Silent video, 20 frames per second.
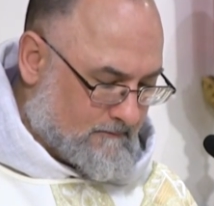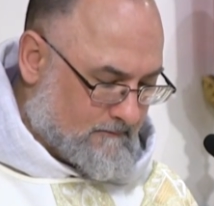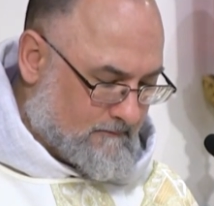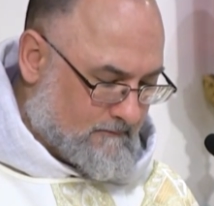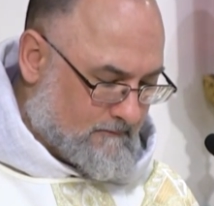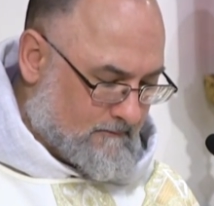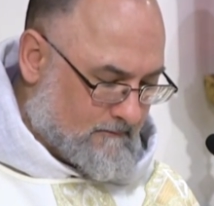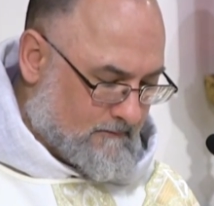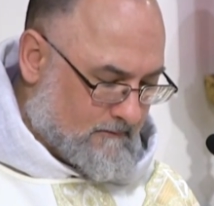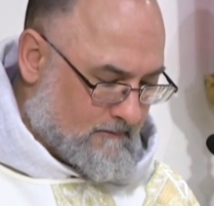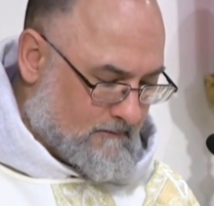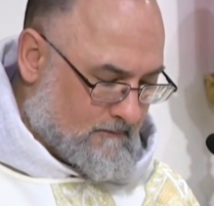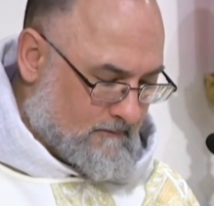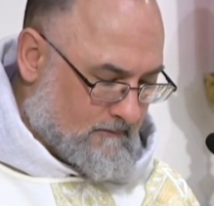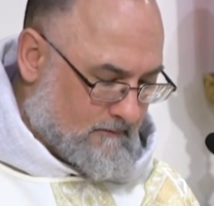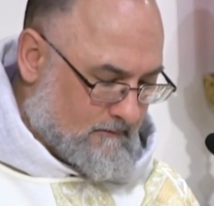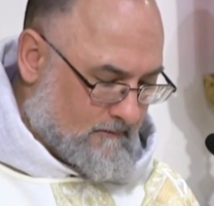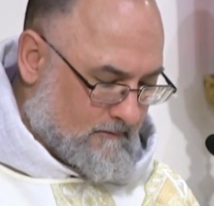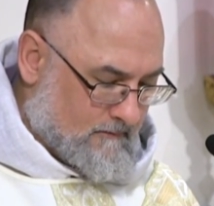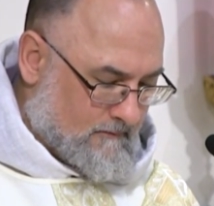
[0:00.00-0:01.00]

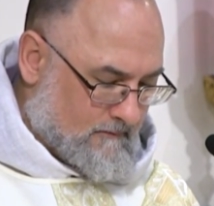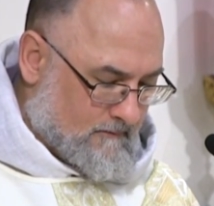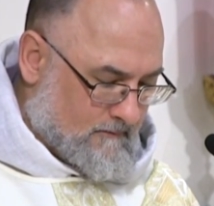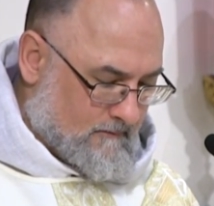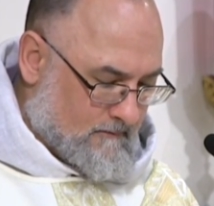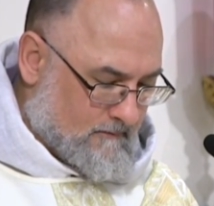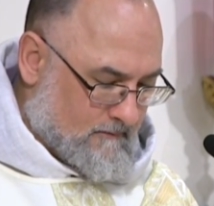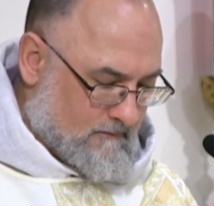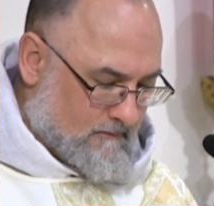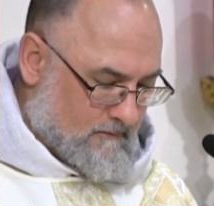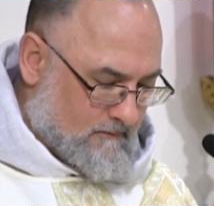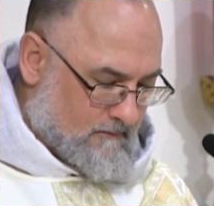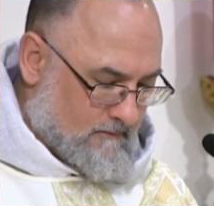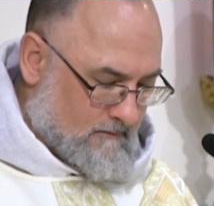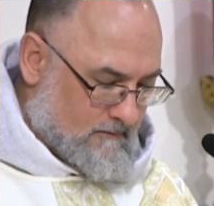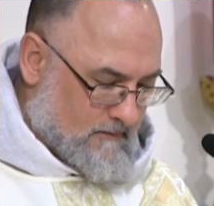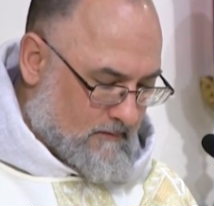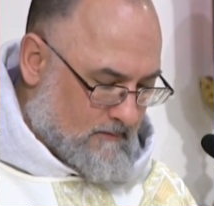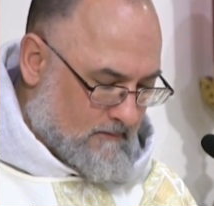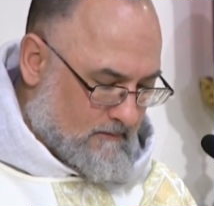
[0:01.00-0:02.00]

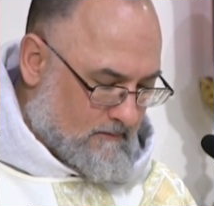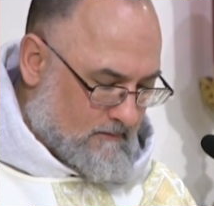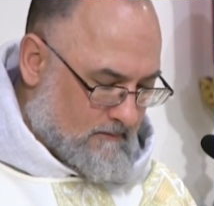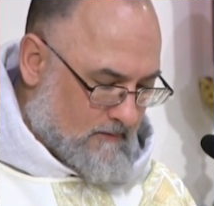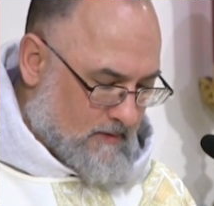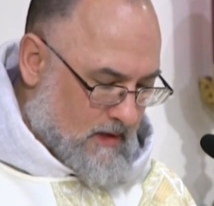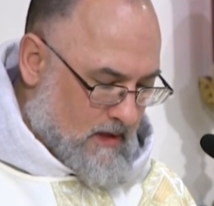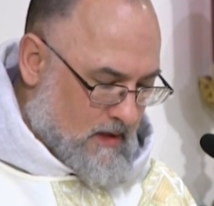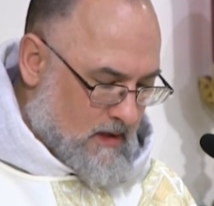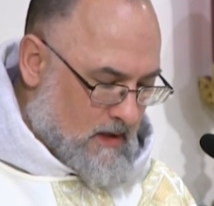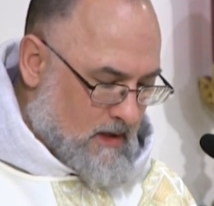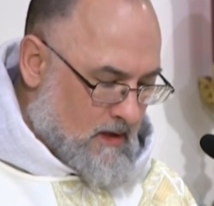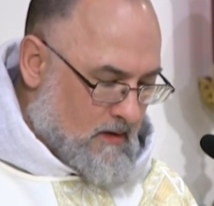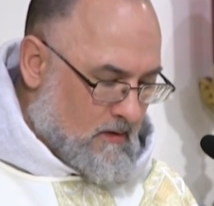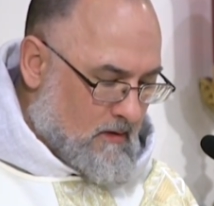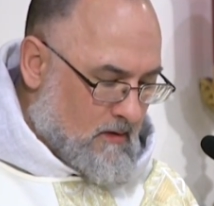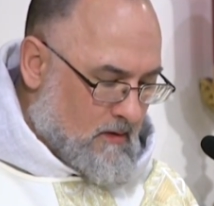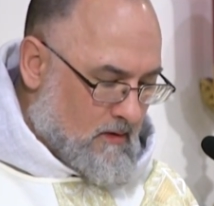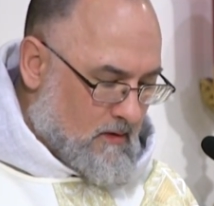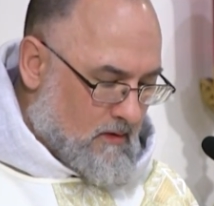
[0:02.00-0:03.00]

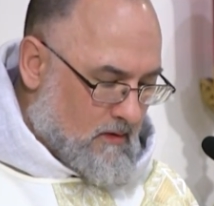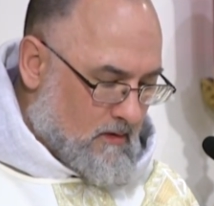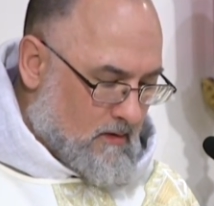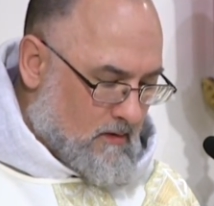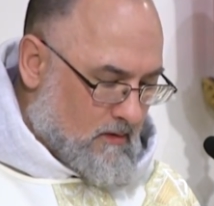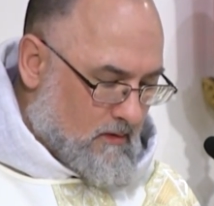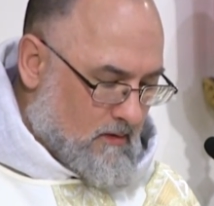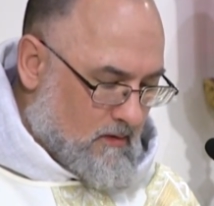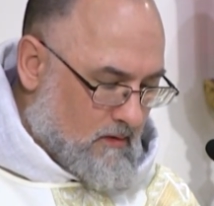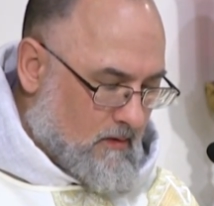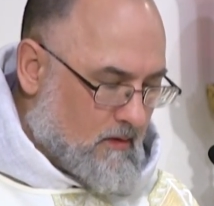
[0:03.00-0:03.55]
[no speech]